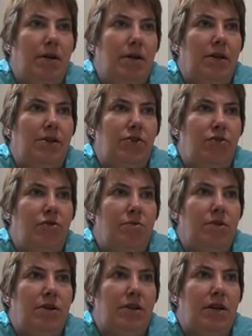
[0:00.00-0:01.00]
It's
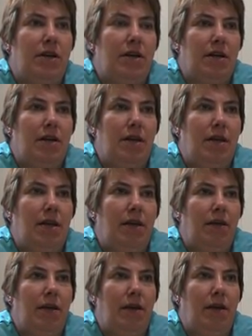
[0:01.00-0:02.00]
recruitment and
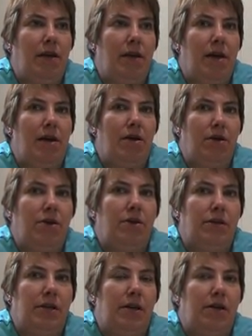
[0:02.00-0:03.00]
getting good
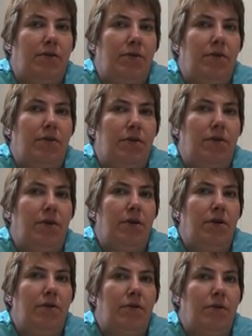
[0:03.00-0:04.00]
staff. You
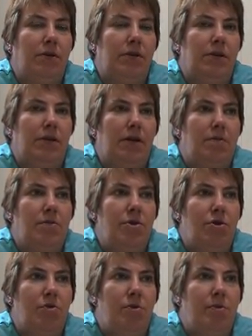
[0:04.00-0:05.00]
know, I'm
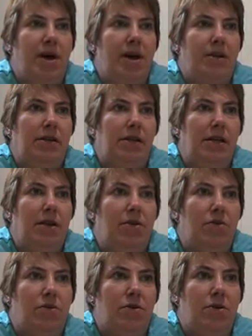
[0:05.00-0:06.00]
not prepared to take
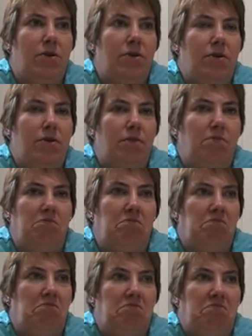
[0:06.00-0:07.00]
on
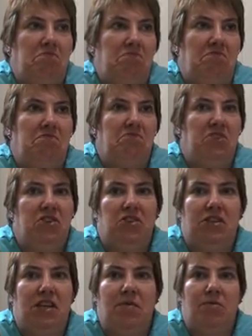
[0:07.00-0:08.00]

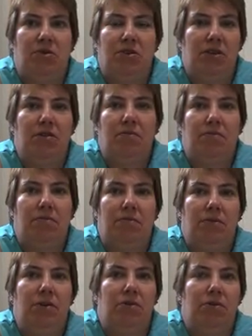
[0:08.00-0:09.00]
just anybody,
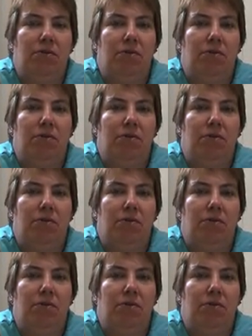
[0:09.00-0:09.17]
you know.